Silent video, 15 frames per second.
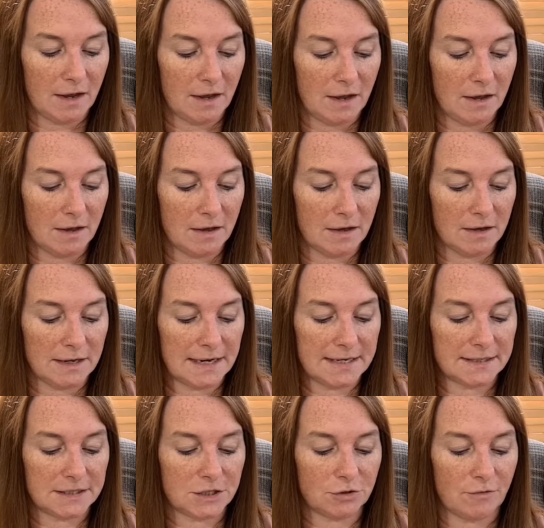her
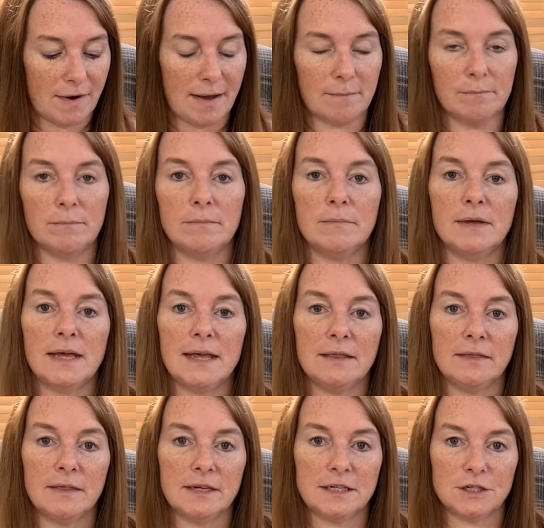Instagram
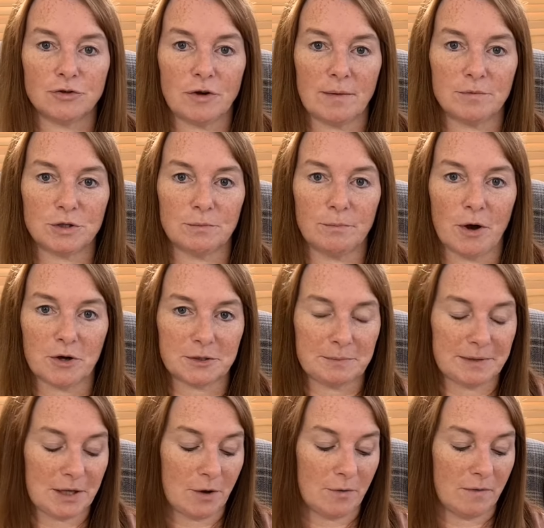in the description box
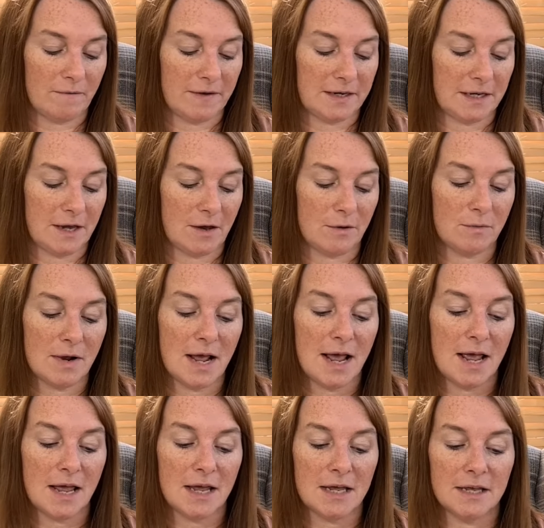below the video.
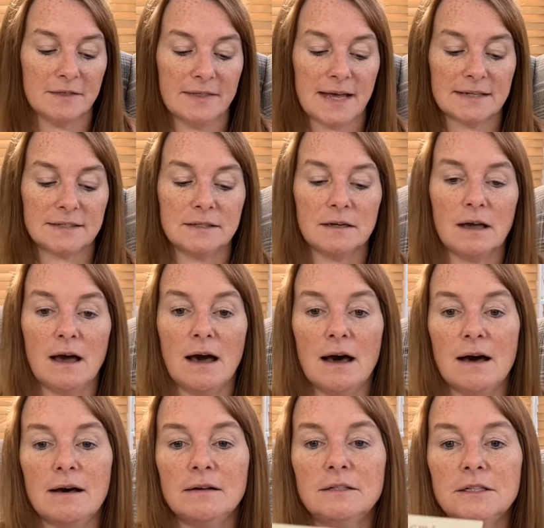That's the
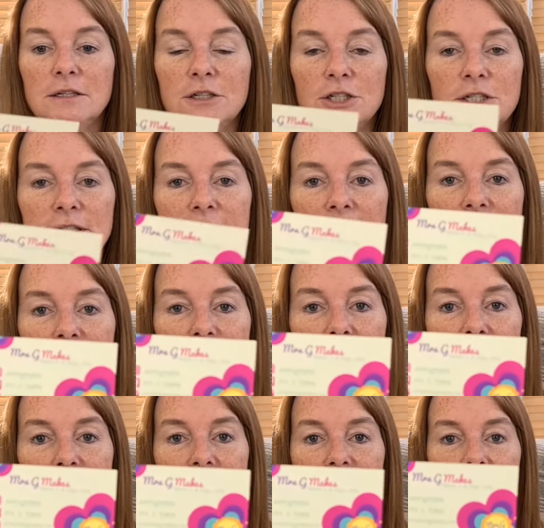card. She sends
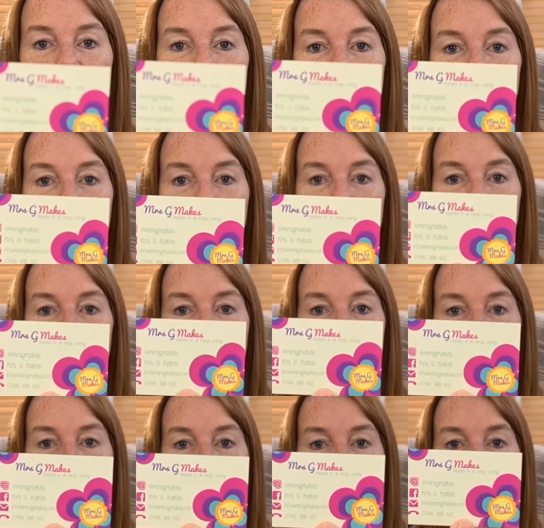a lovely
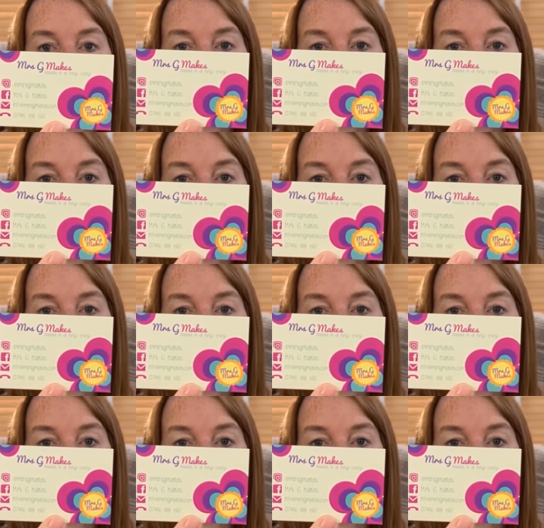business